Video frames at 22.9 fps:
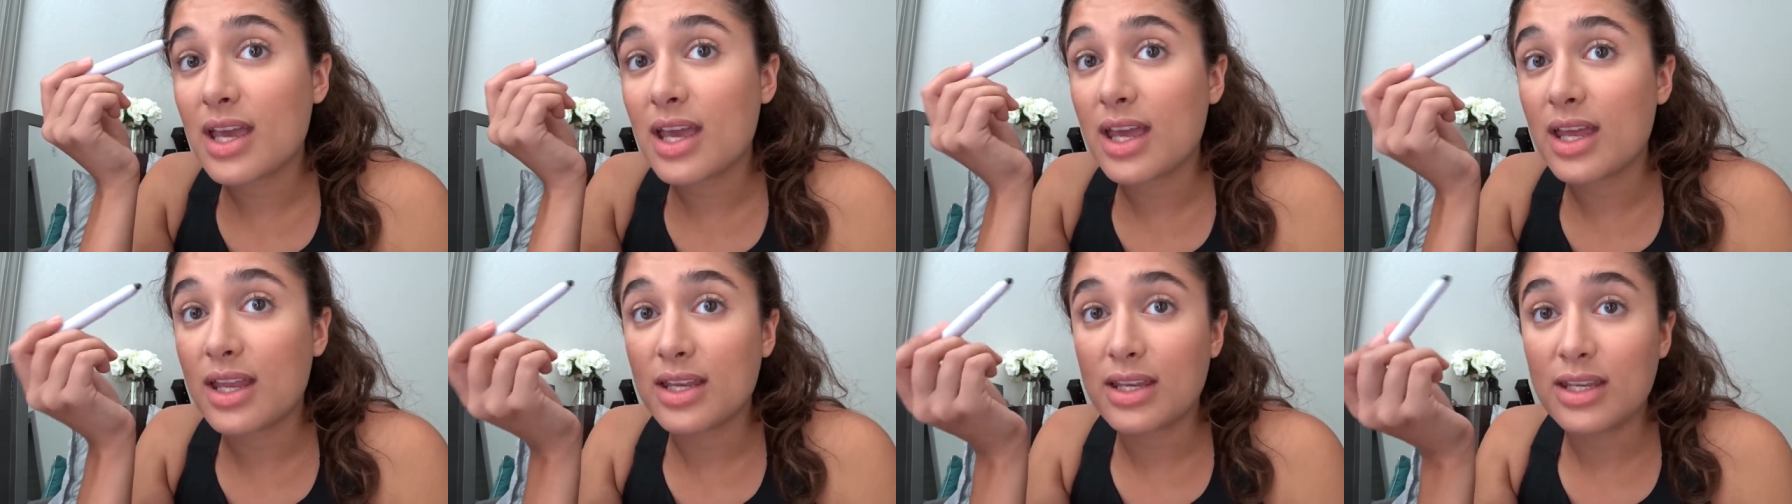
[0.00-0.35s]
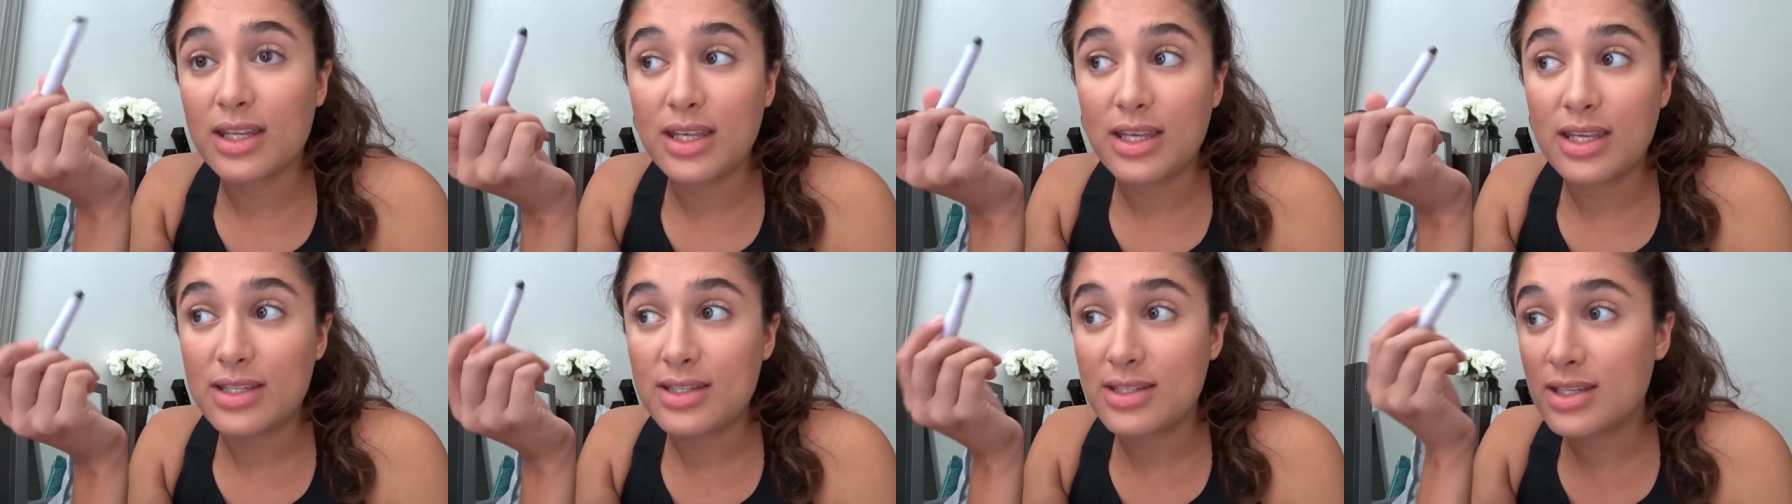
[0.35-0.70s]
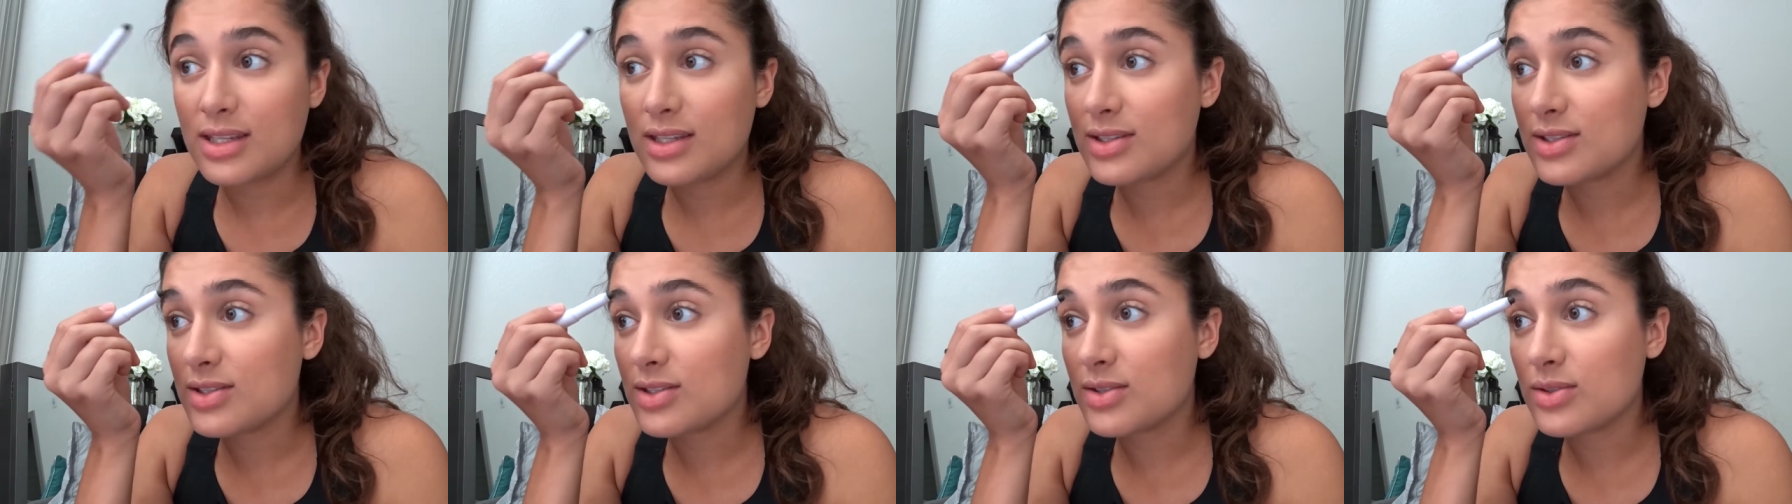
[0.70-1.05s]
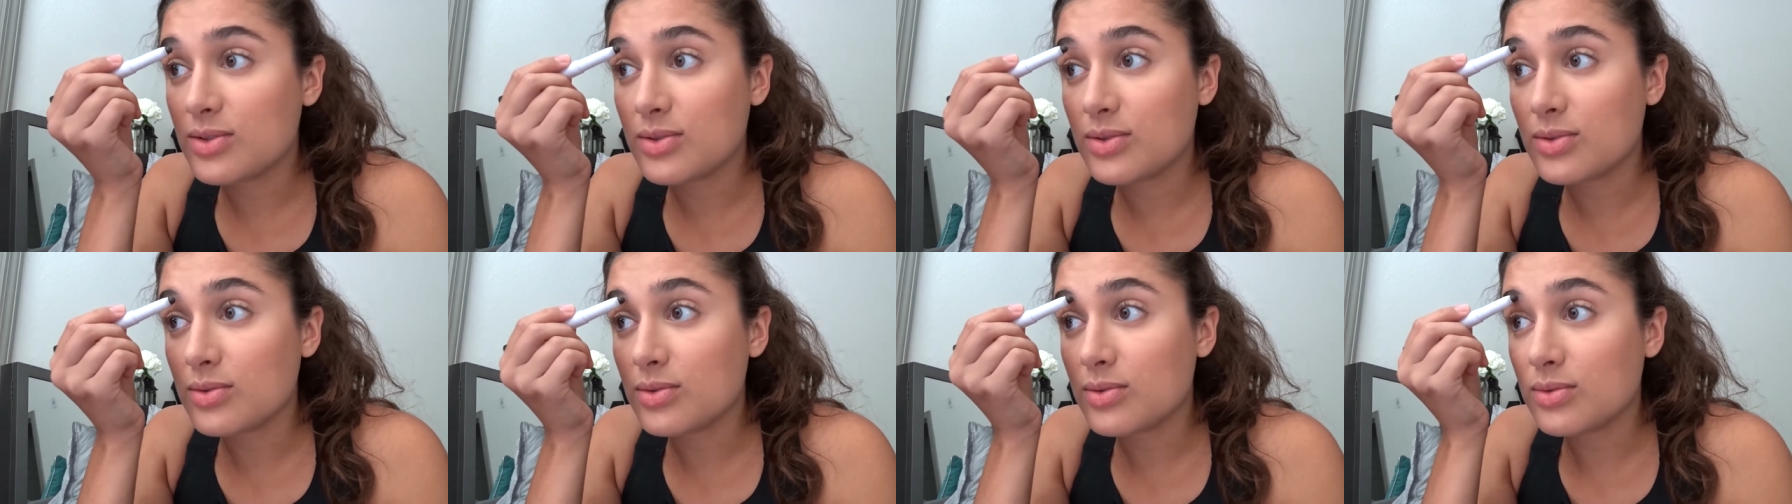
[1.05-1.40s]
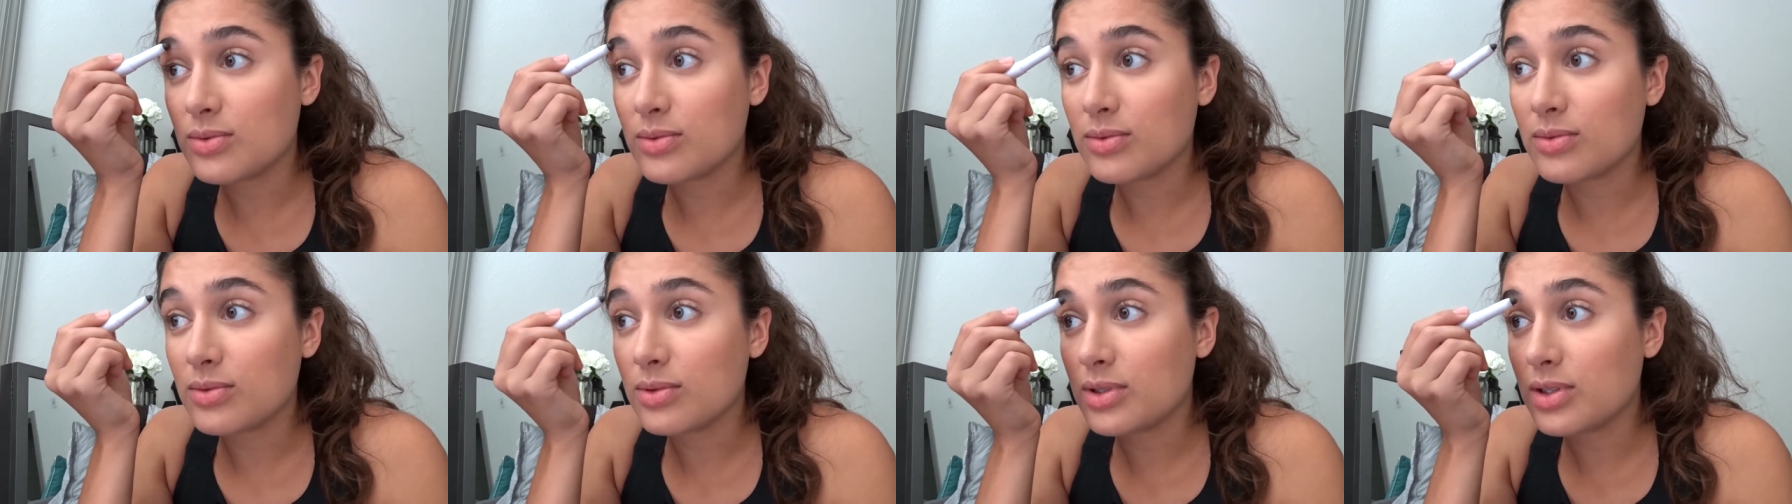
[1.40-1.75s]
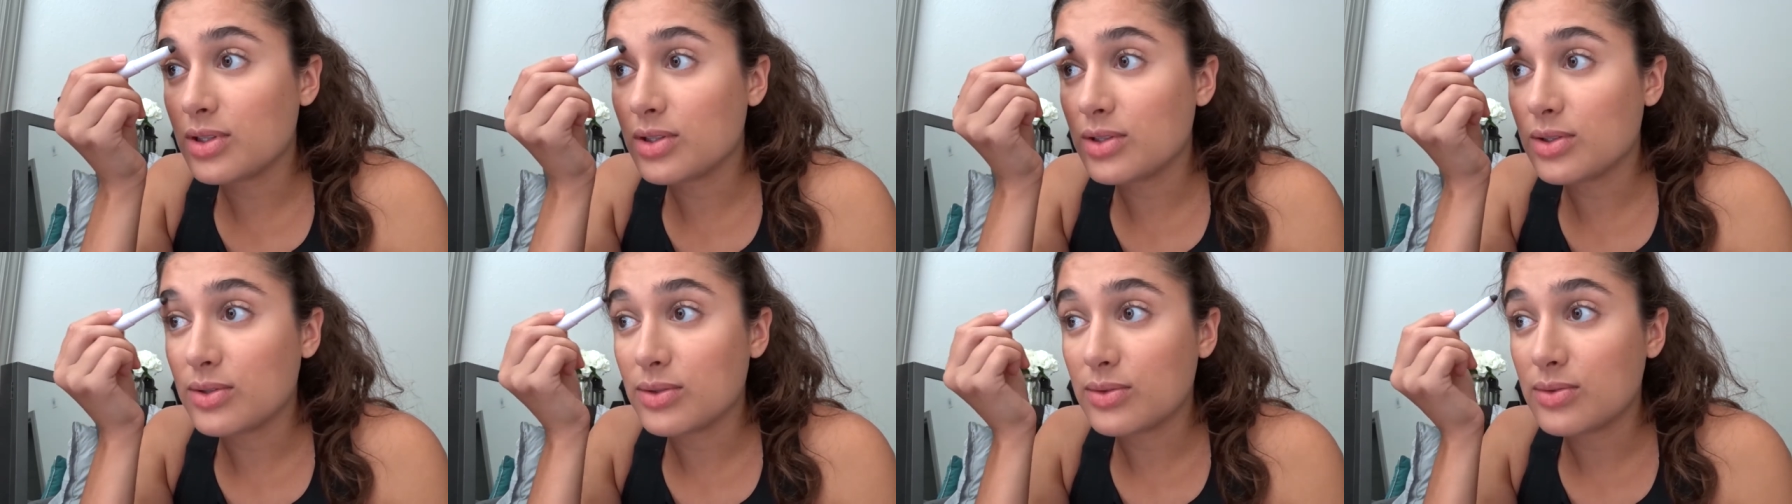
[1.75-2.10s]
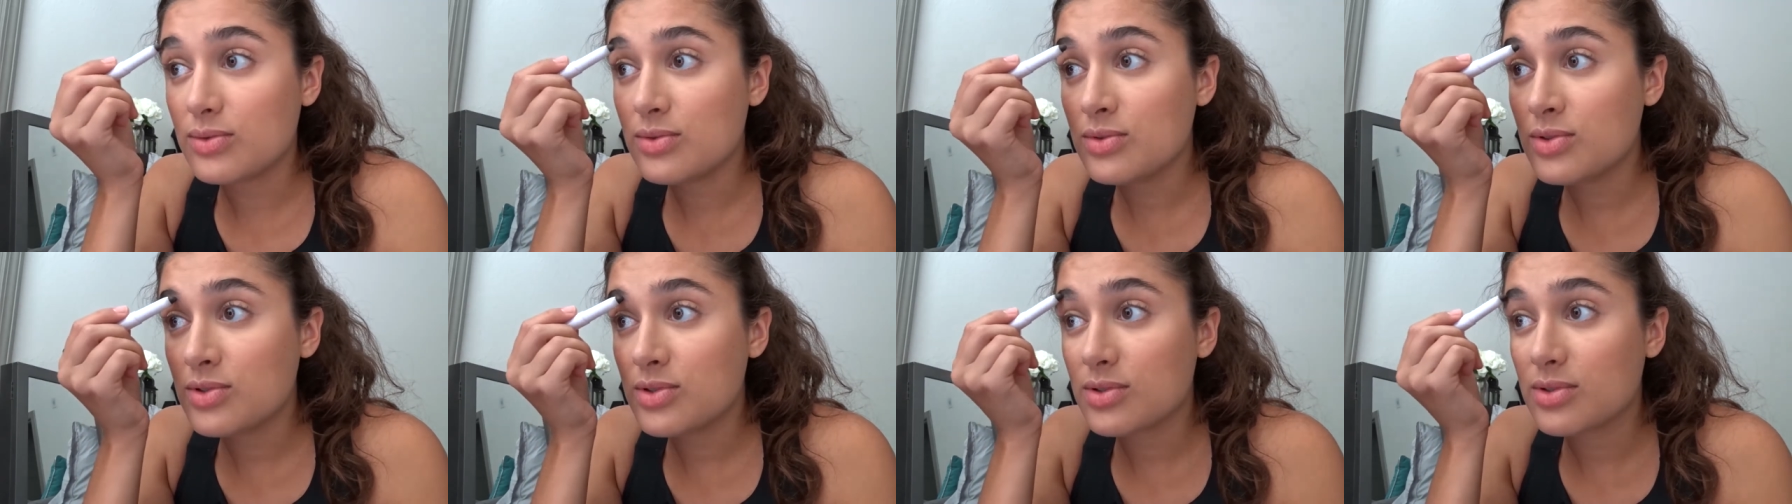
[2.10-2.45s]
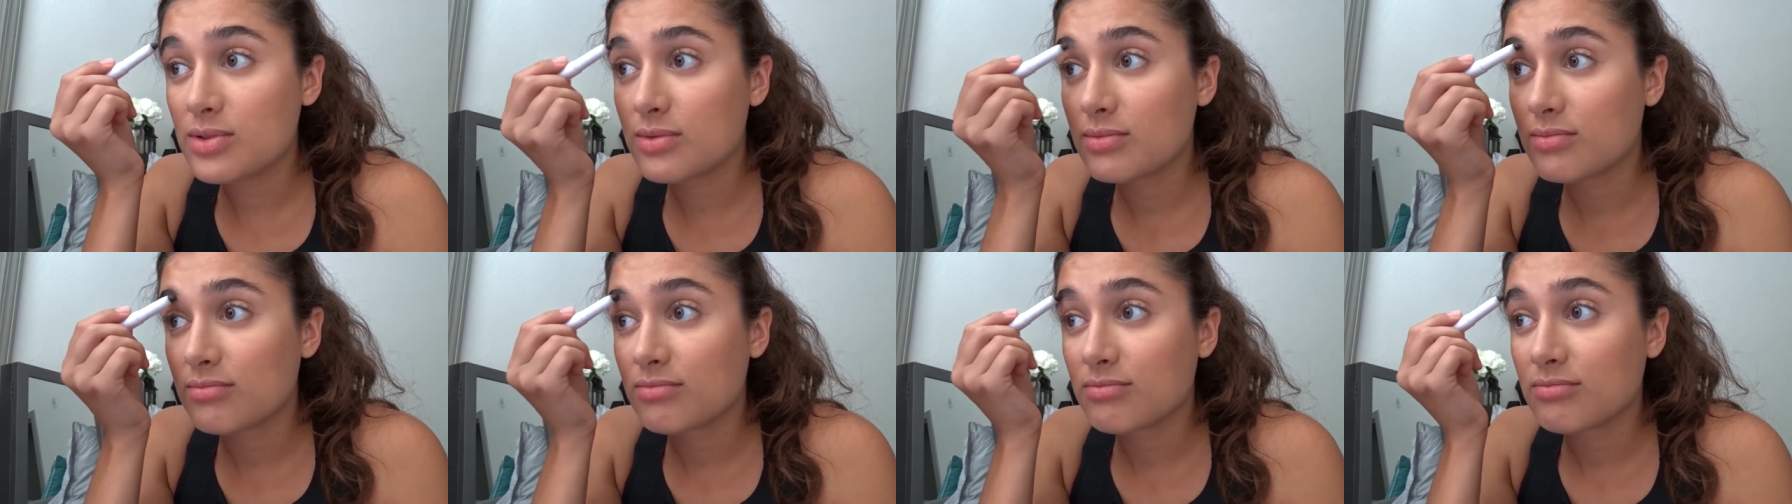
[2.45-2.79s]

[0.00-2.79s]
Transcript: and easy to use,